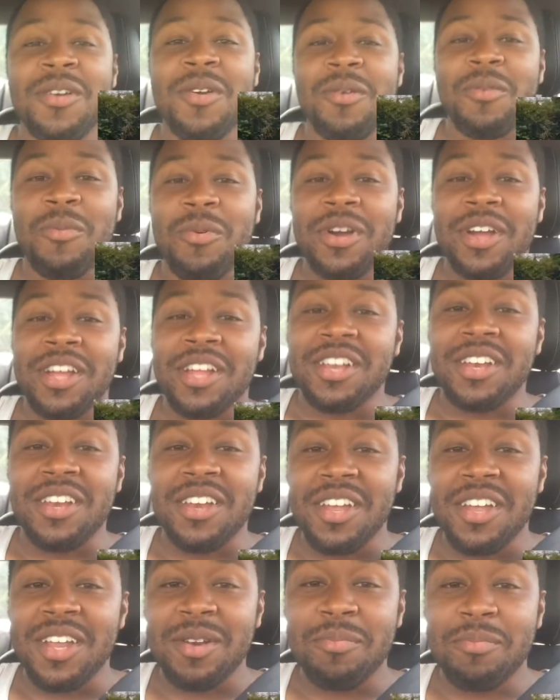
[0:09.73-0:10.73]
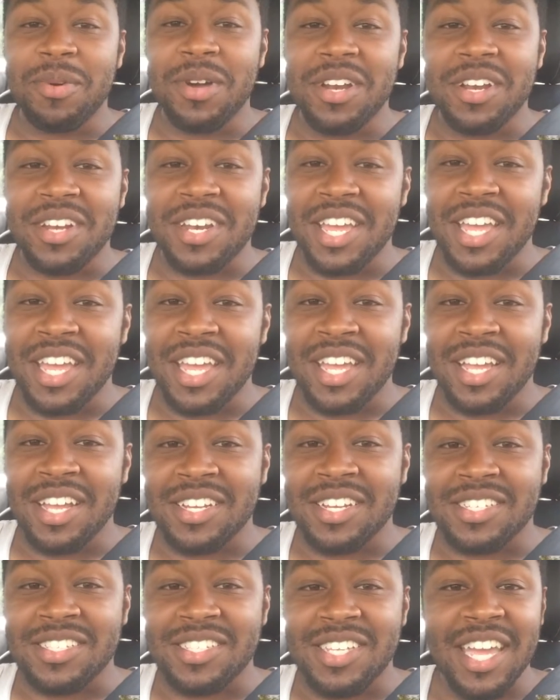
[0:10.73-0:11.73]
with nothing but a
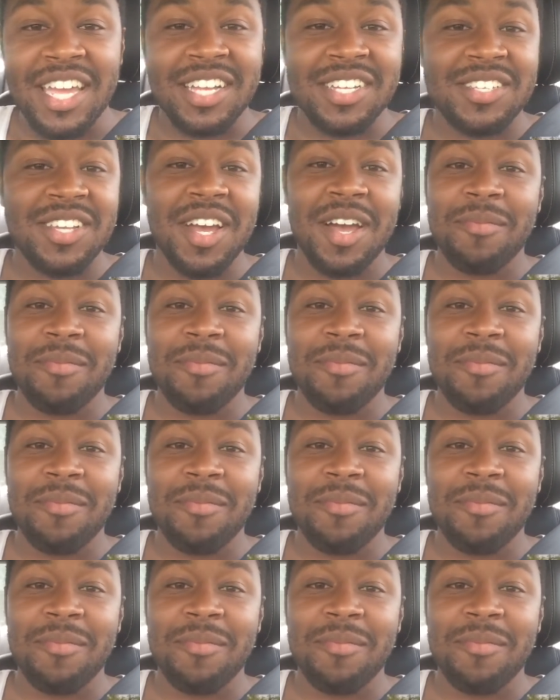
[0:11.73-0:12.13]
dang tank